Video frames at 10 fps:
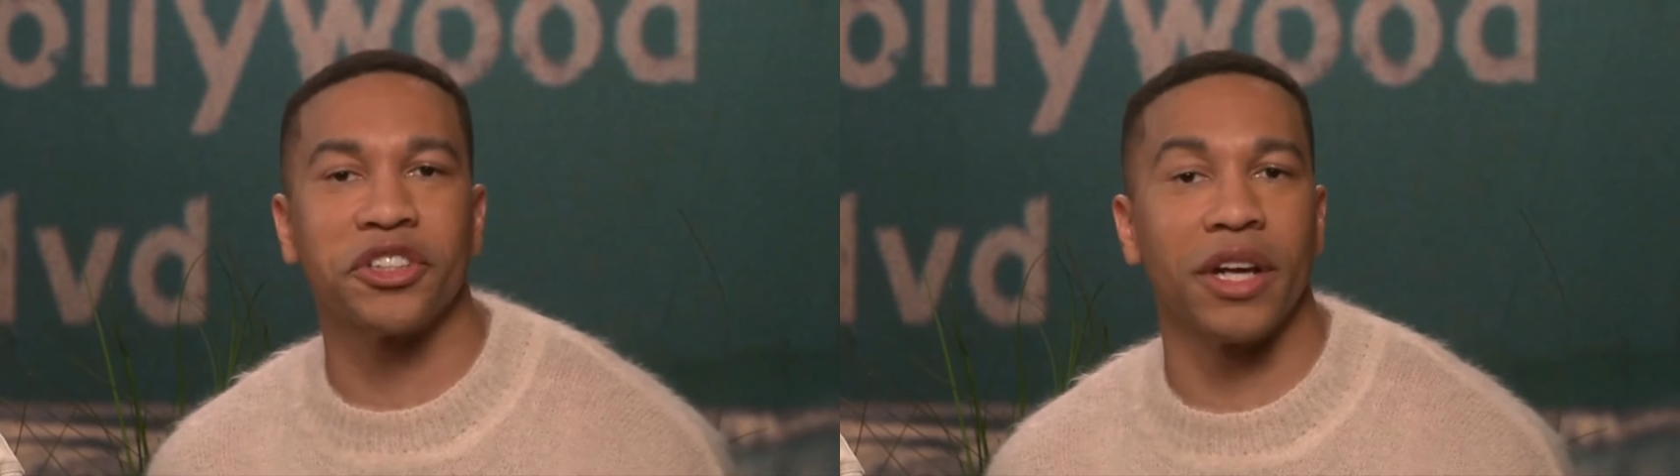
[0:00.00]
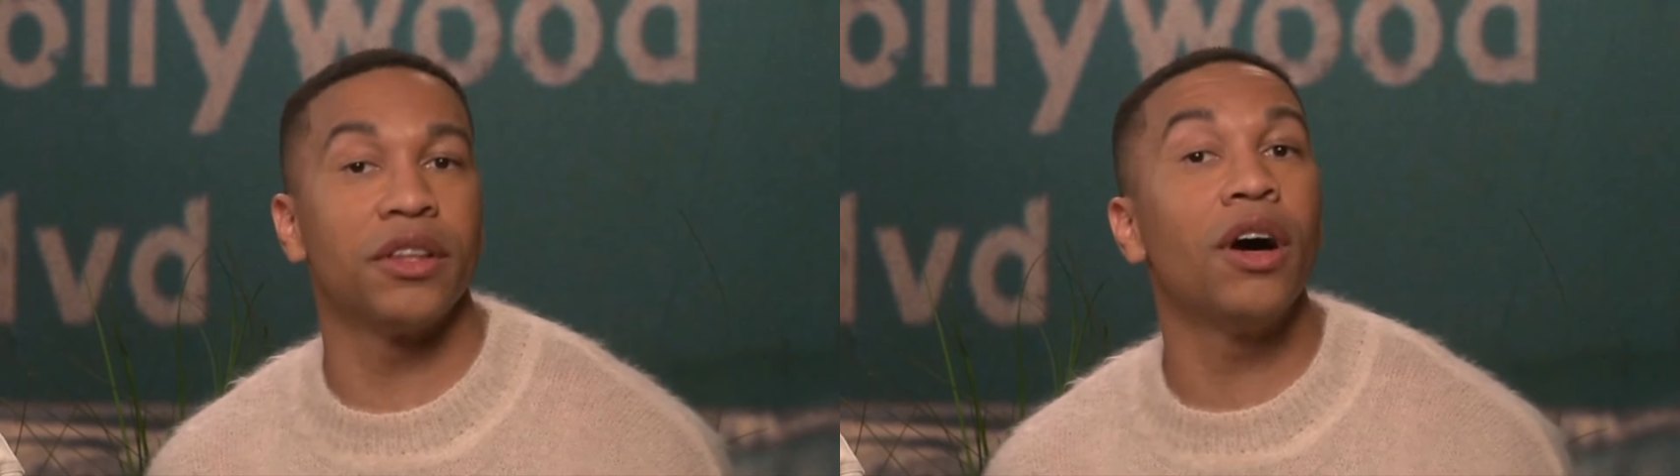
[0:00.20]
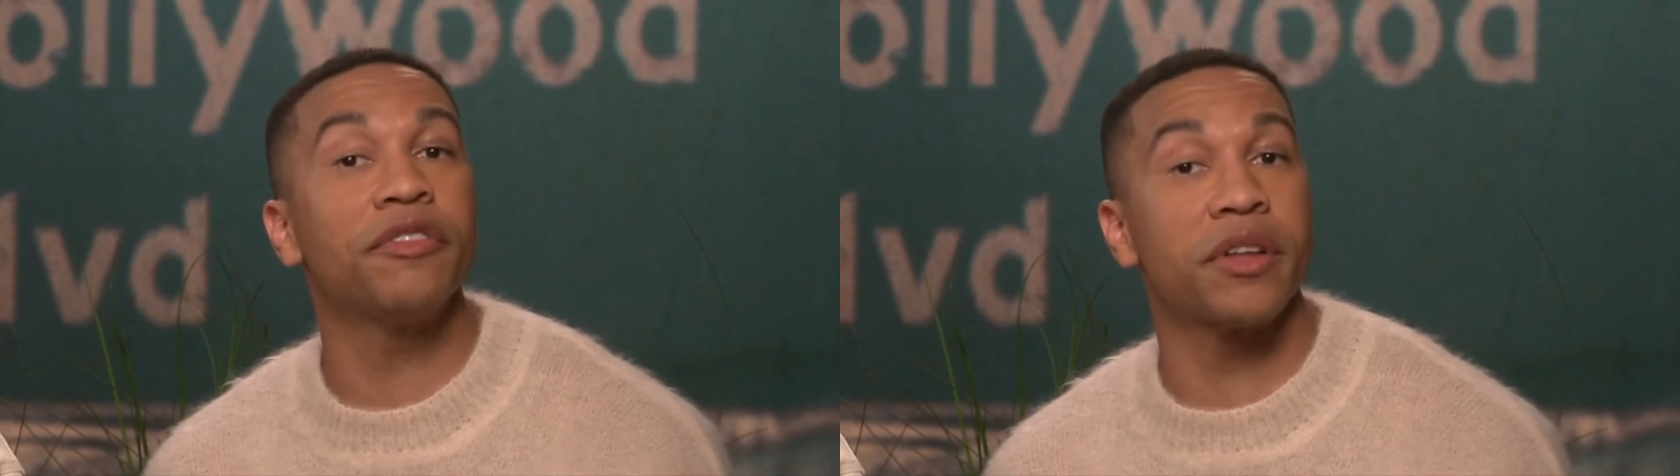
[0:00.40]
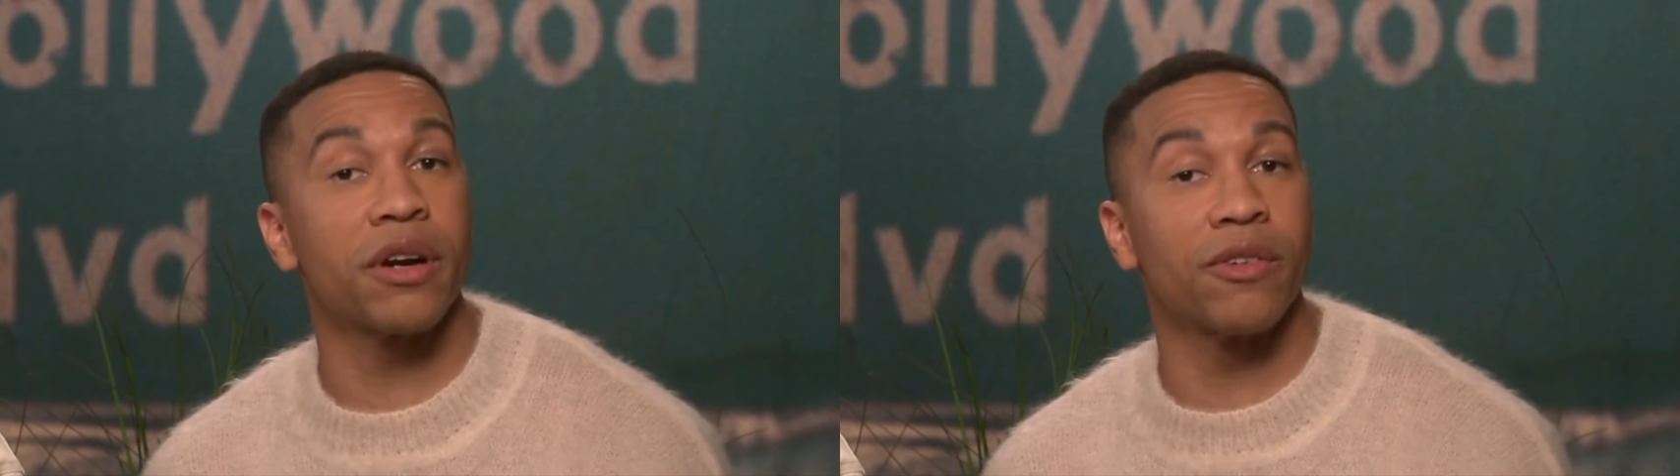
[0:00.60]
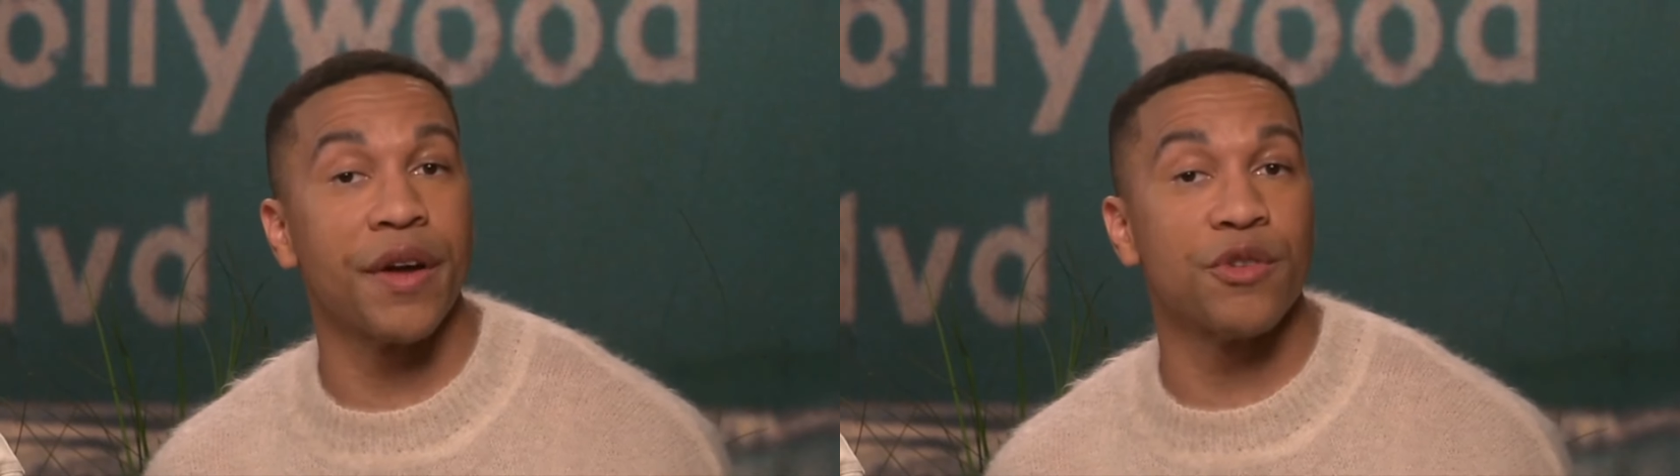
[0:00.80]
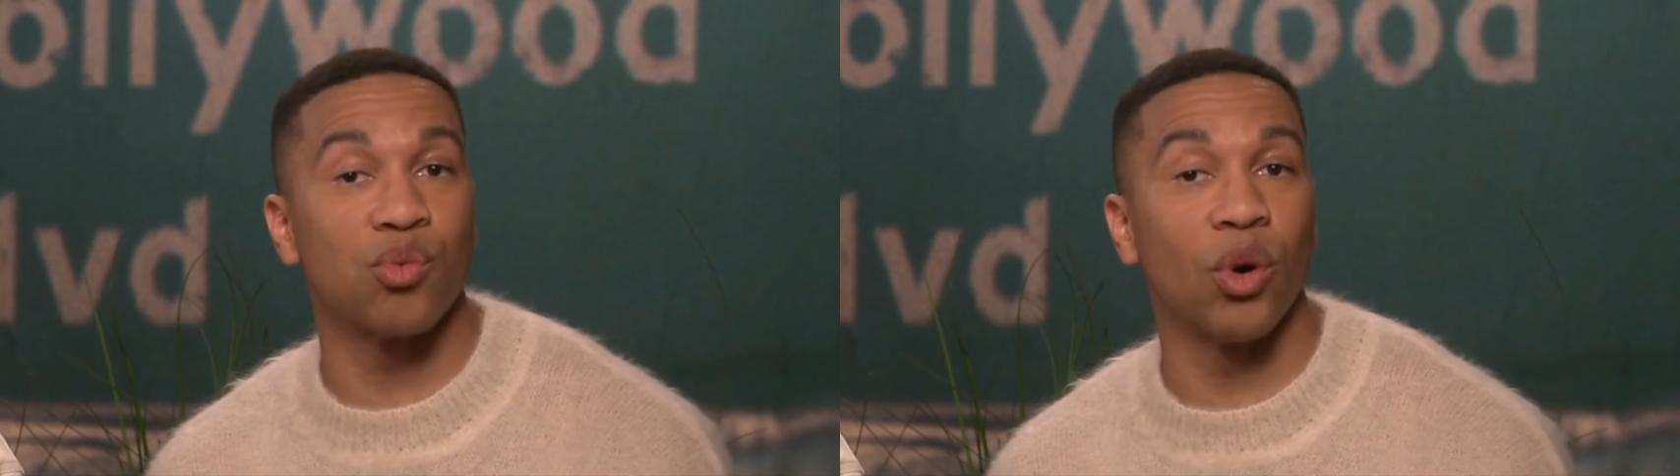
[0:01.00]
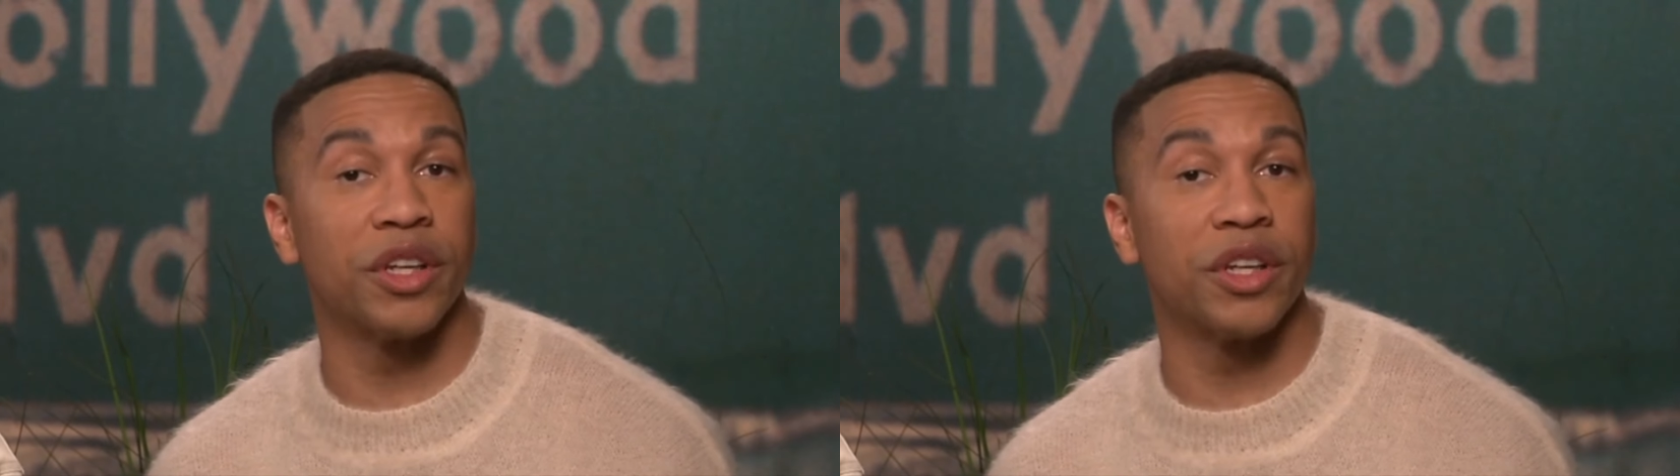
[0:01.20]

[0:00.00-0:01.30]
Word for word: I love that our writers wanted